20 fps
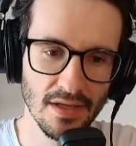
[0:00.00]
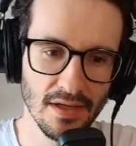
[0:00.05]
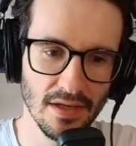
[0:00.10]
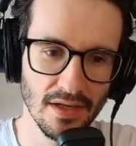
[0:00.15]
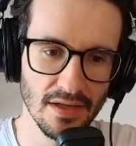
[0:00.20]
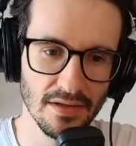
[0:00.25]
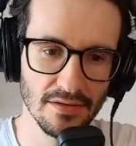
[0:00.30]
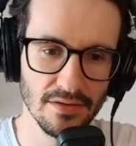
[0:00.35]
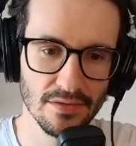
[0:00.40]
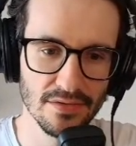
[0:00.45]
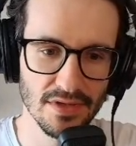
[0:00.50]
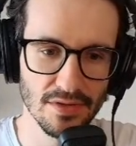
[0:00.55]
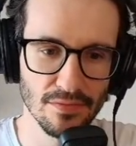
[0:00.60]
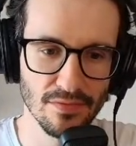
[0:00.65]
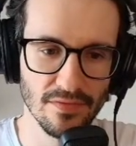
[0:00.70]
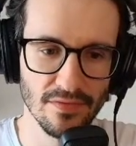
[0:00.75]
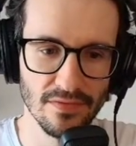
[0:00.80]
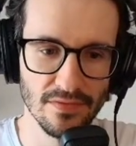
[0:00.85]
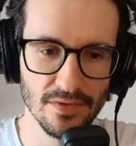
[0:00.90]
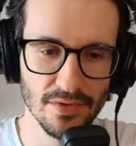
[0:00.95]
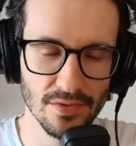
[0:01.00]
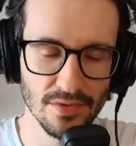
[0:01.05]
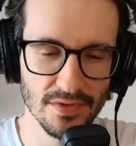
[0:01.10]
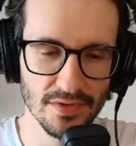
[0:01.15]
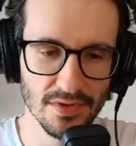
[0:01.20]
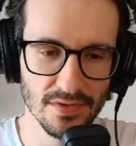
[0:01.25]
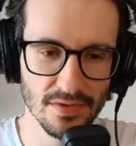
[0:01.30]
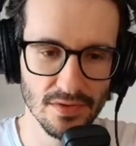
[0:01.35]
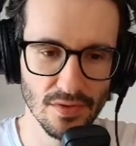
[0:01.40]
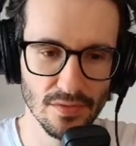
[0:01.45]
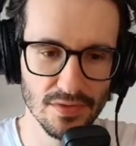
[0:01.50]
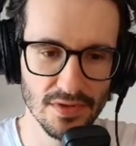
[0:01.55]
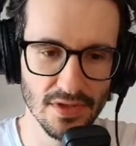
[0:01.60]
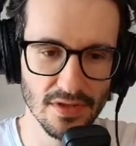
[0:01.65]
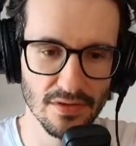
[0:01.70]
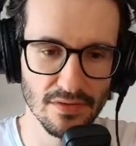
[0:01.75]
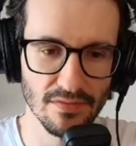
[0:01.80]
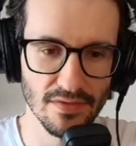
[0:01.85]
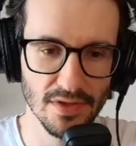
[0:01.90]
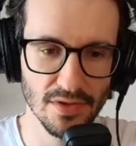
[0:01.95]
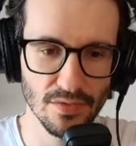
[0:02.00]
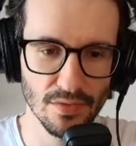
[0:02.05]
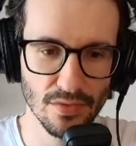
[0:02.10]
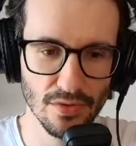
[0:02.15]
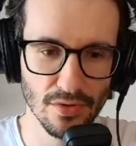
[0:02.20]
and those are vendor